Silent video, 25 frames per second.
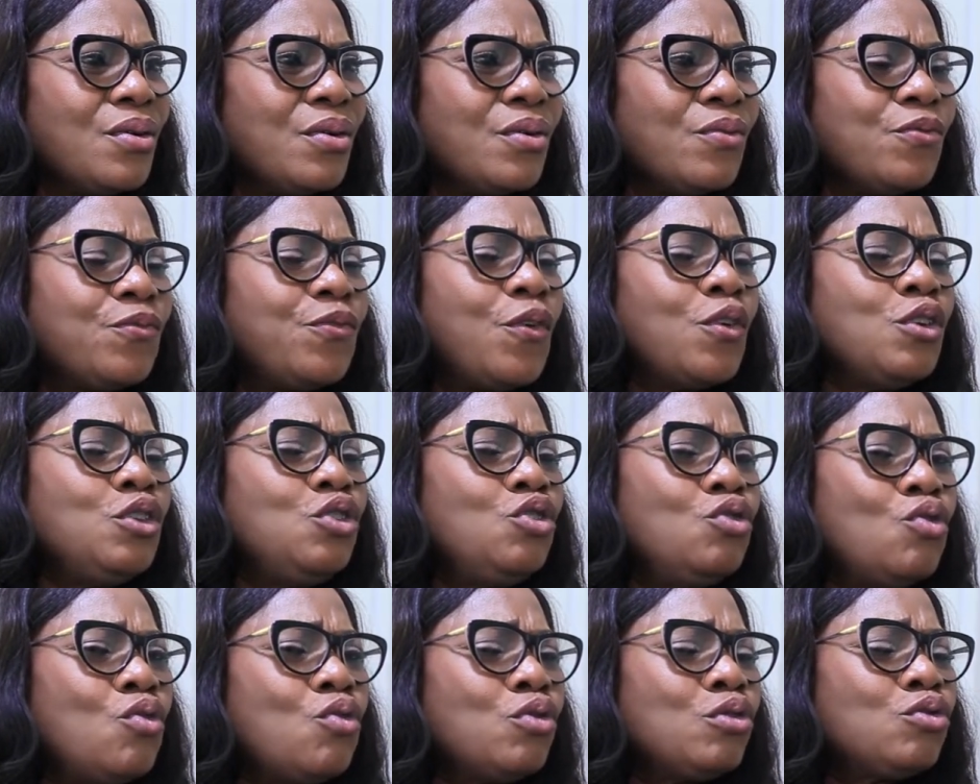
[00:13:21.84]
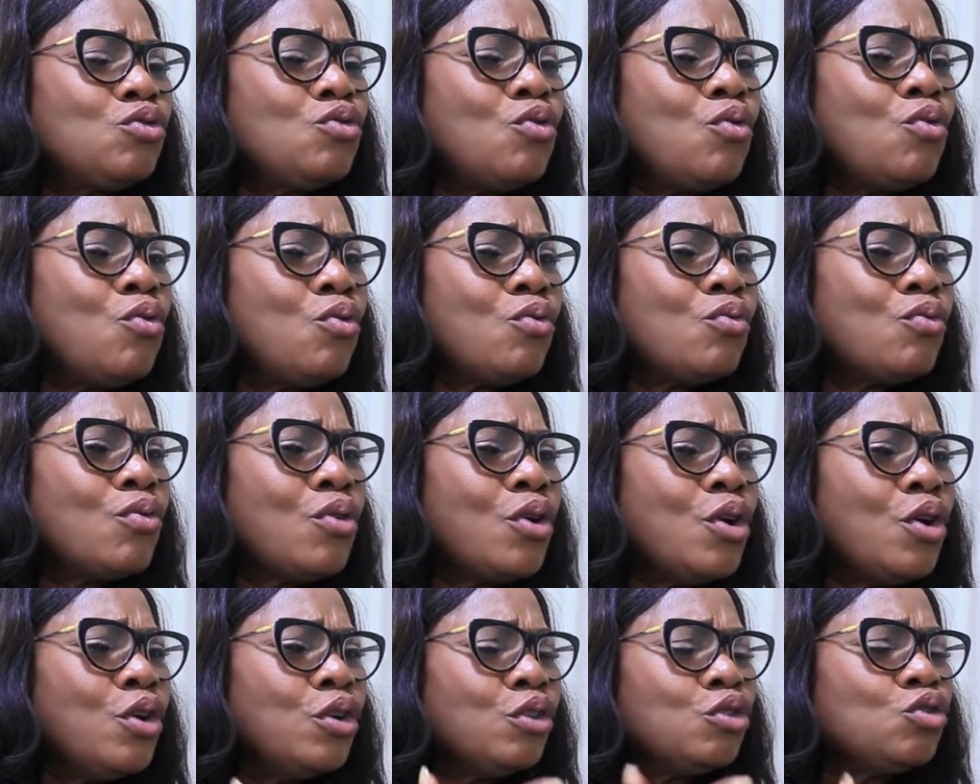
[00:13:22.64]
for you
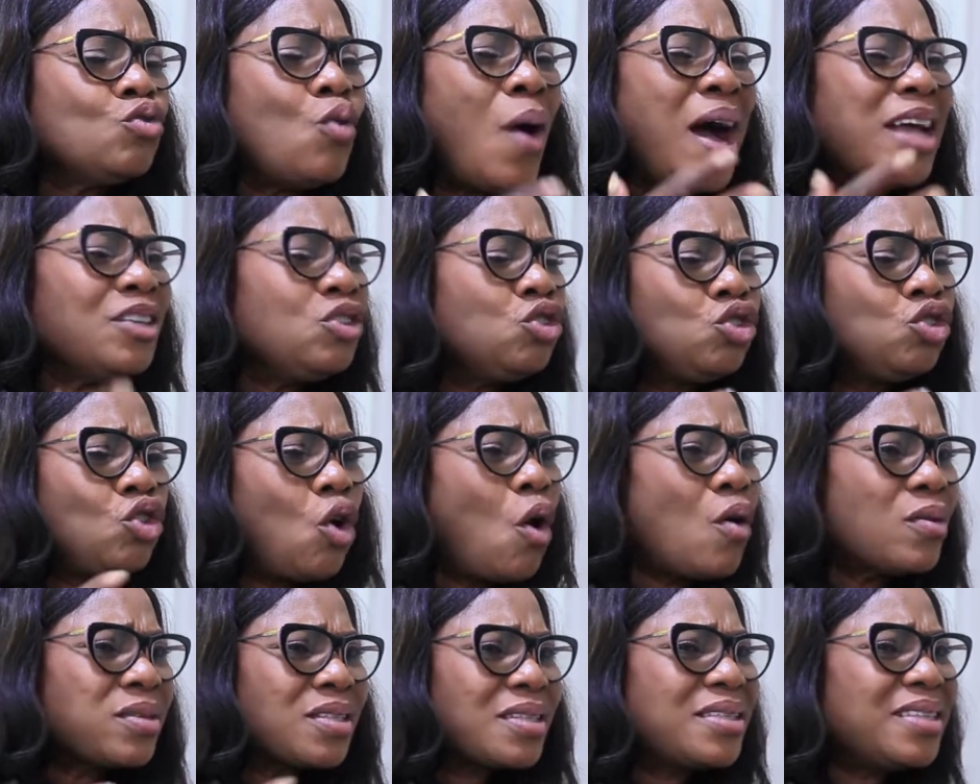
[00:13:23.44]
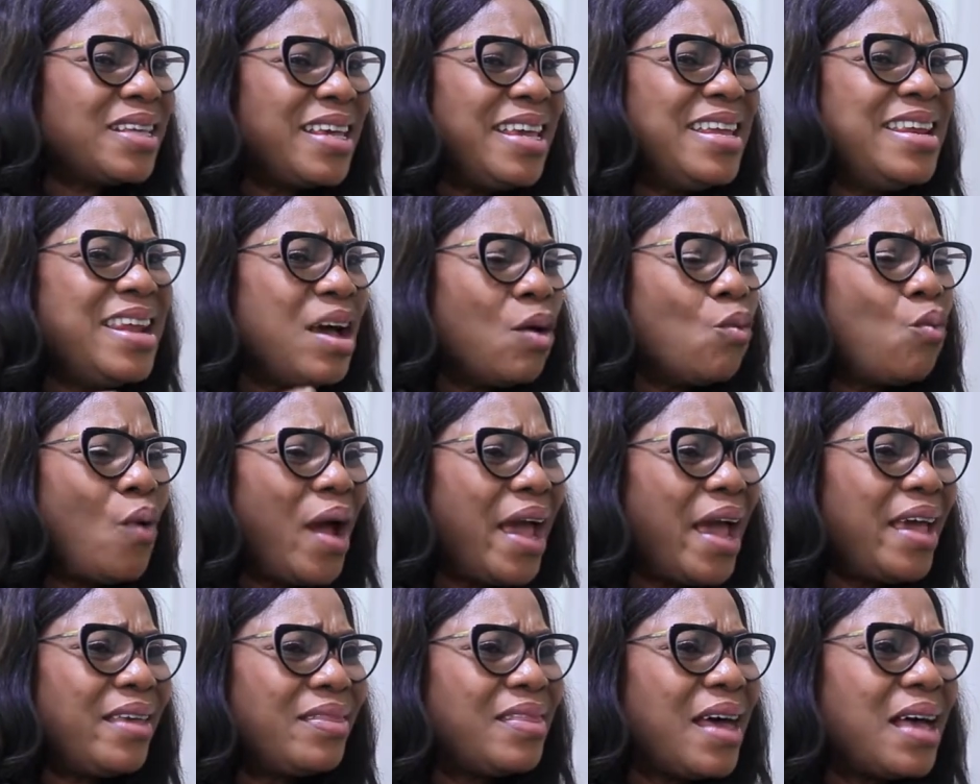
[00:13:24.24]
to adjust in a
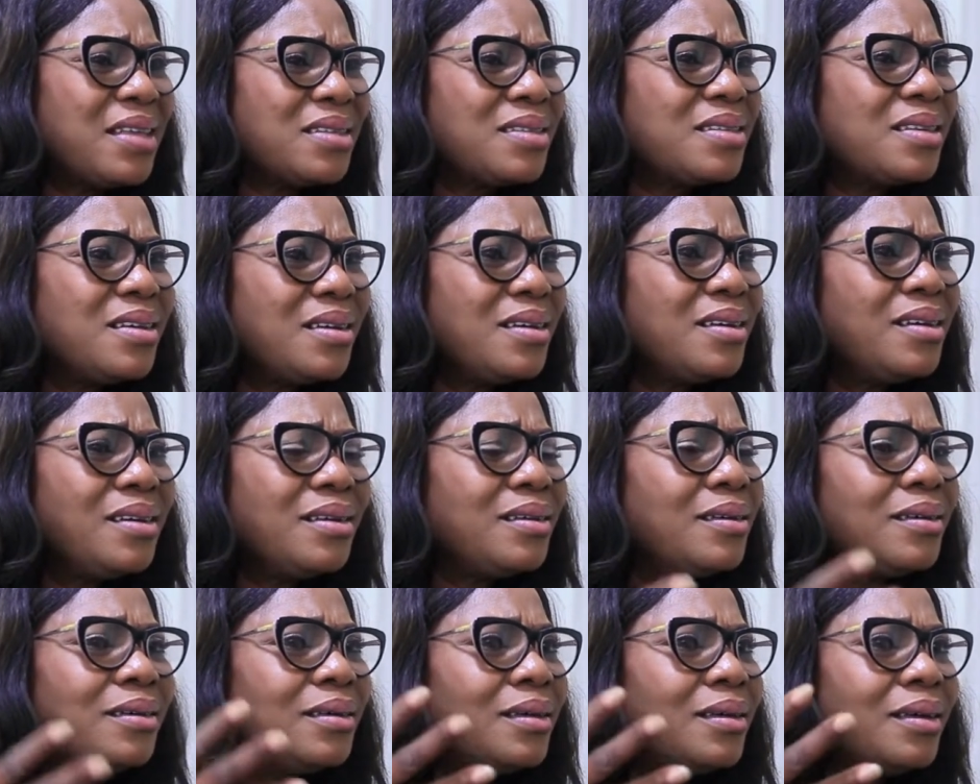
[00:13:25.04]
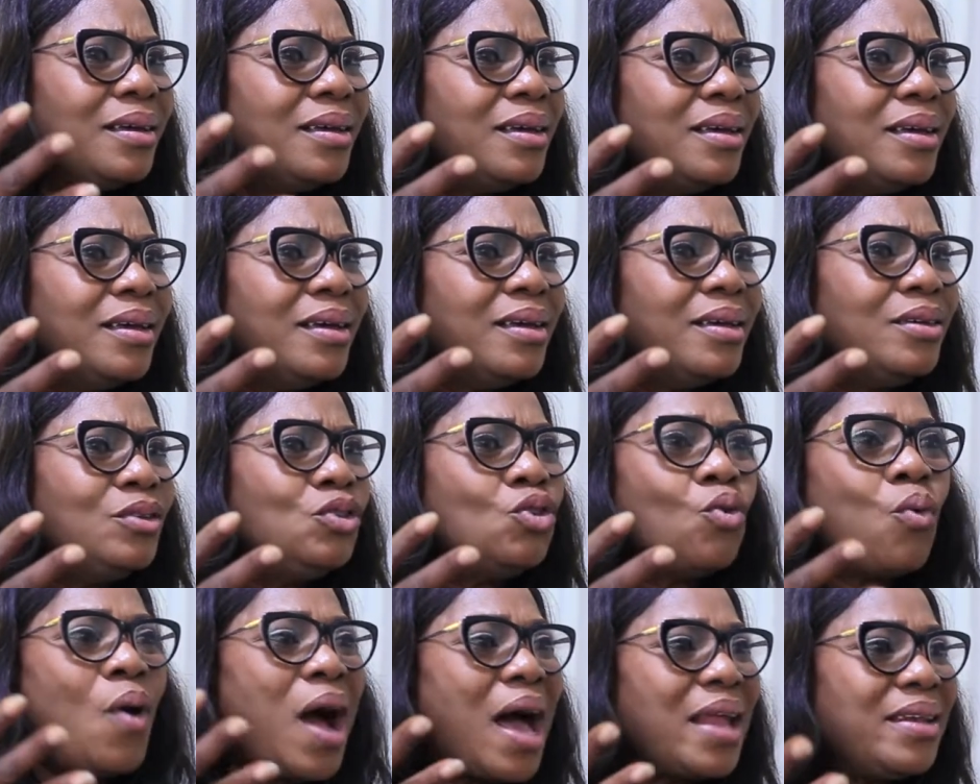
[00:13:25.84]
way that
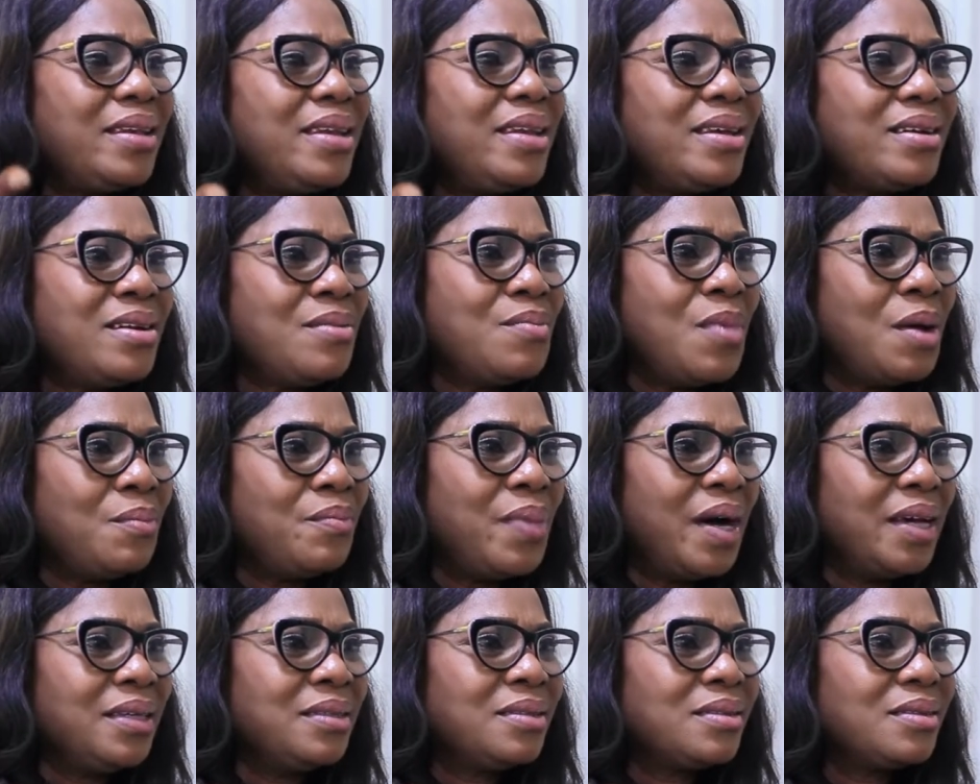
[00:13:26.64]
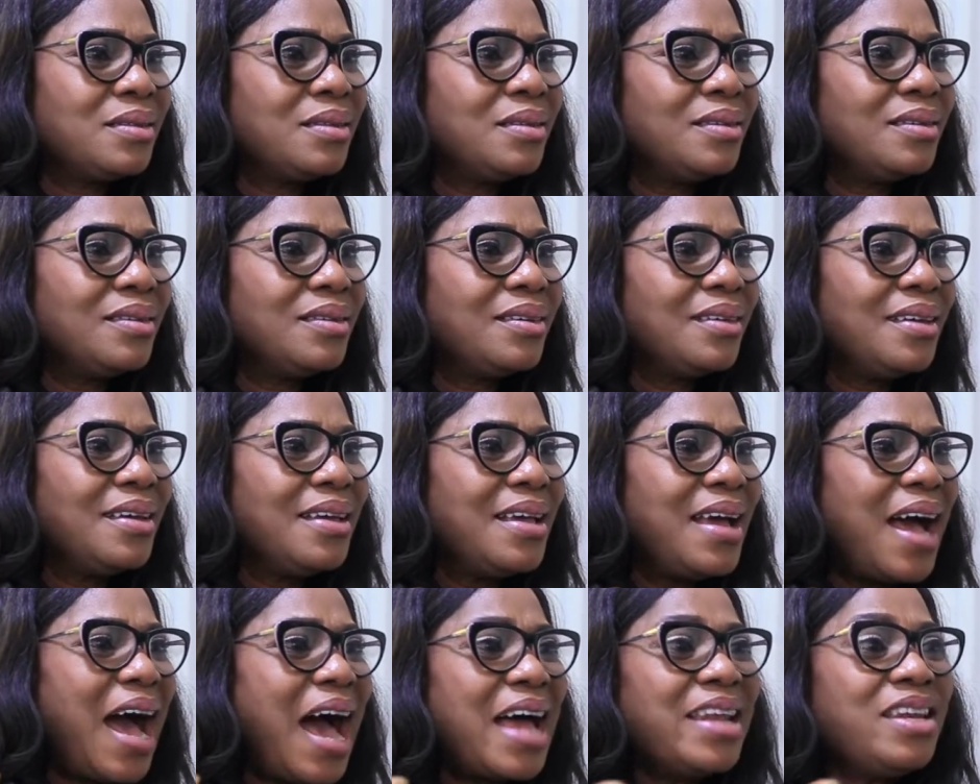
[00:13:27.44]
you hardly remember it.
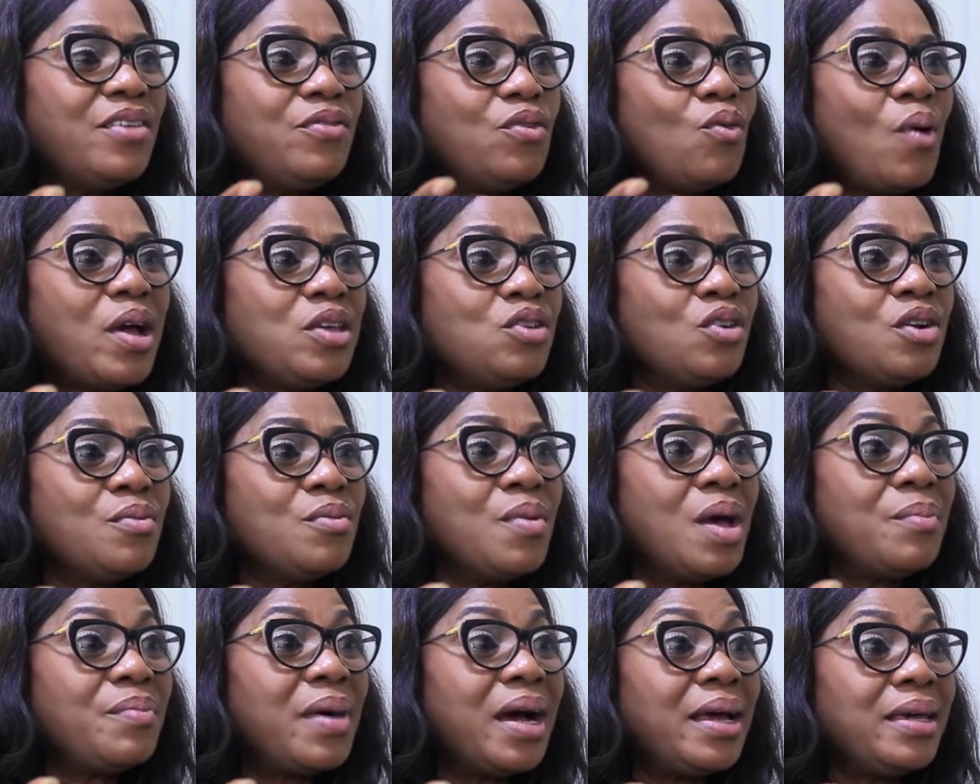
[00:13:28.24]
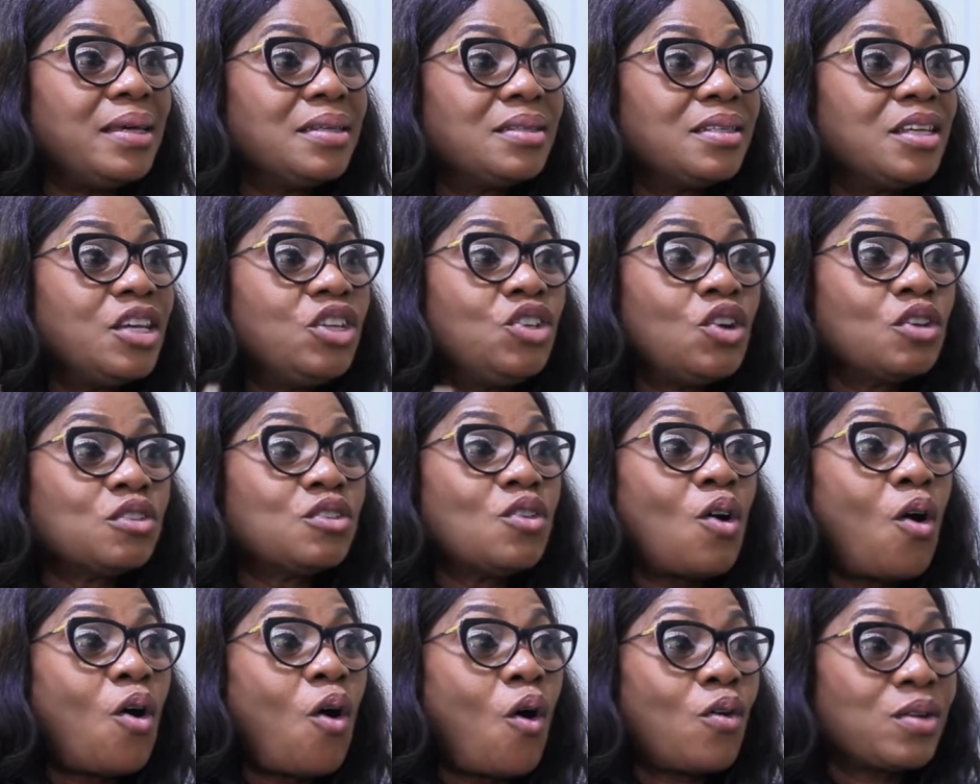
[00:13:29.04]
And even when you remember it, it does
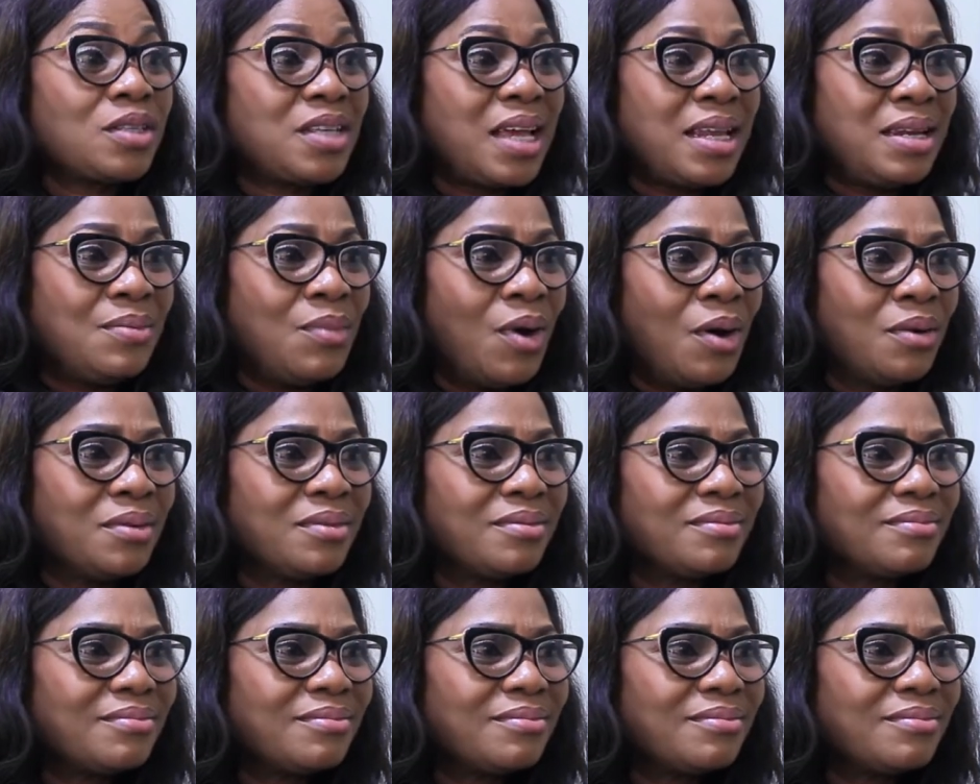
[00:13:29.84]
not hurt anymore.